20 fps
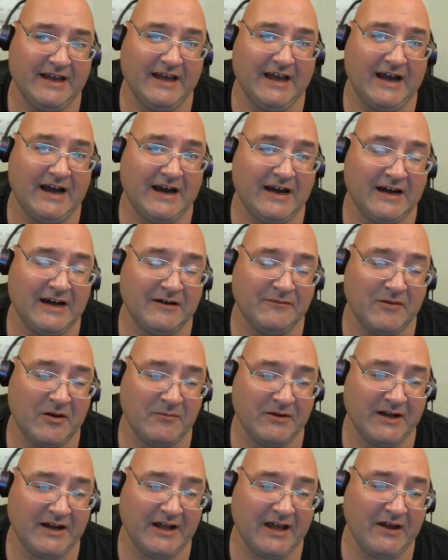Um, I'm
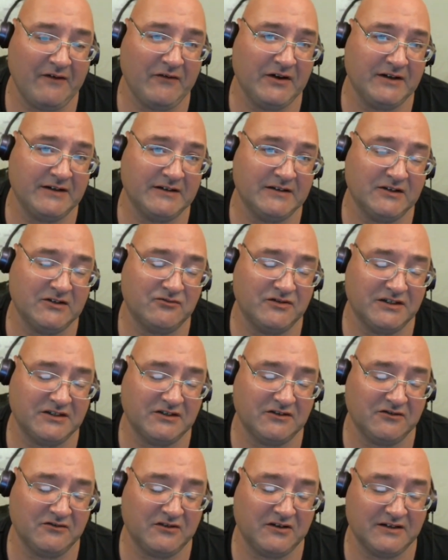going to have it into Twitch
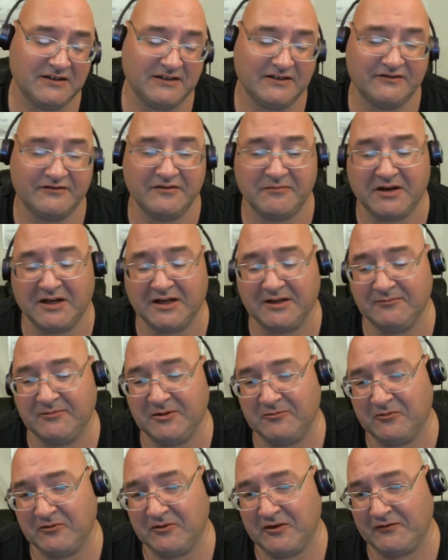alerts to remind
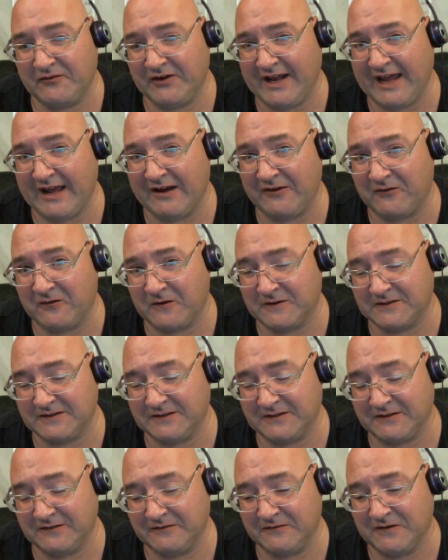people every hour or
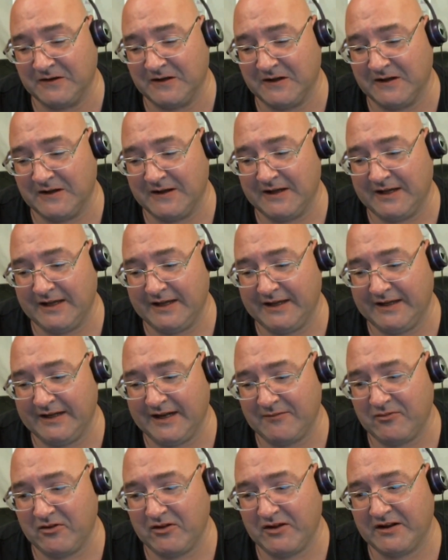so. And I
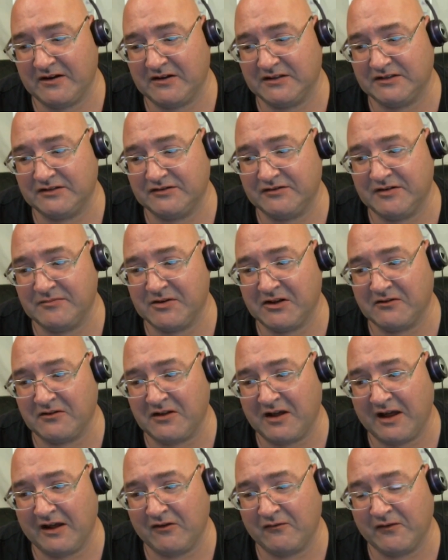plan on streaming a
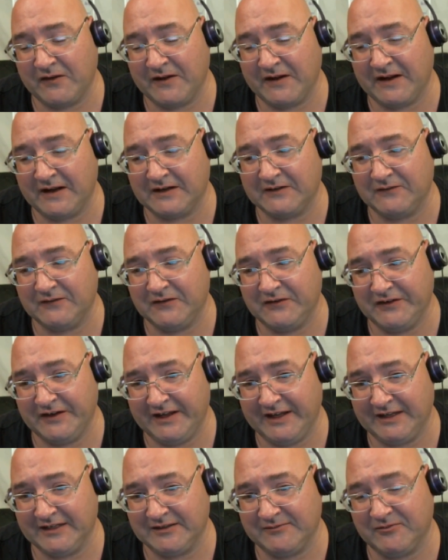lot over the next few
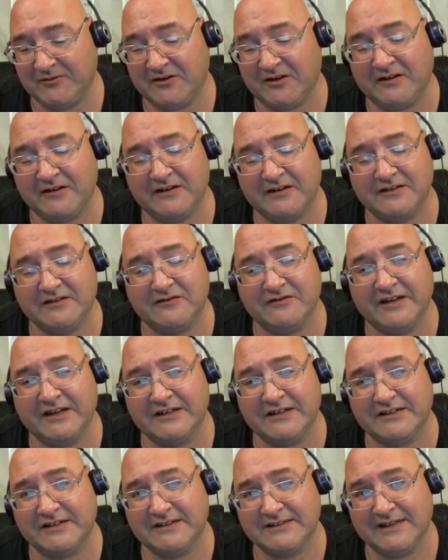days. But all the
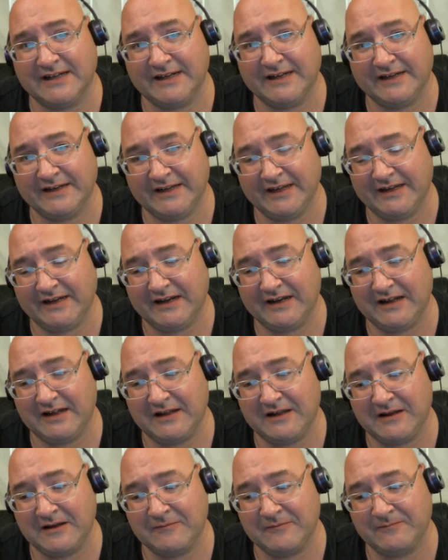donations that I get,
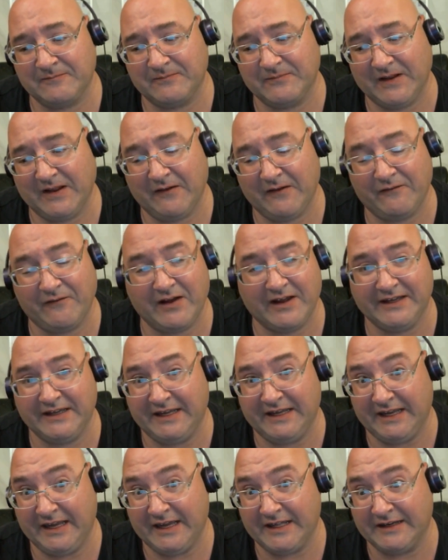um, if I
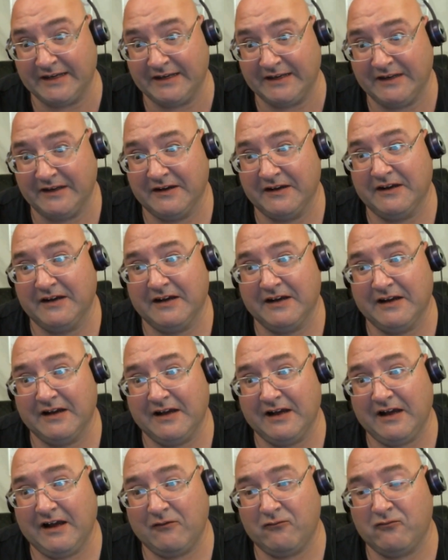get any,
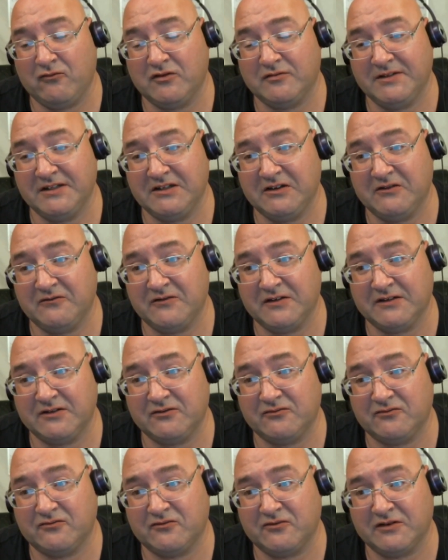will be going
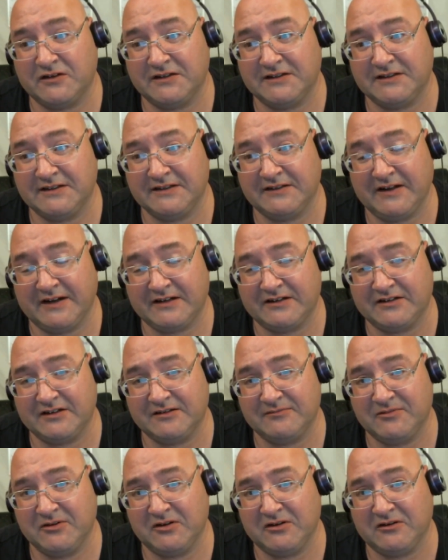towards the electric
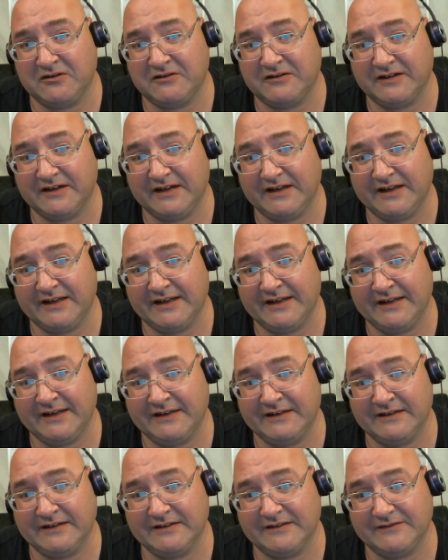bill and...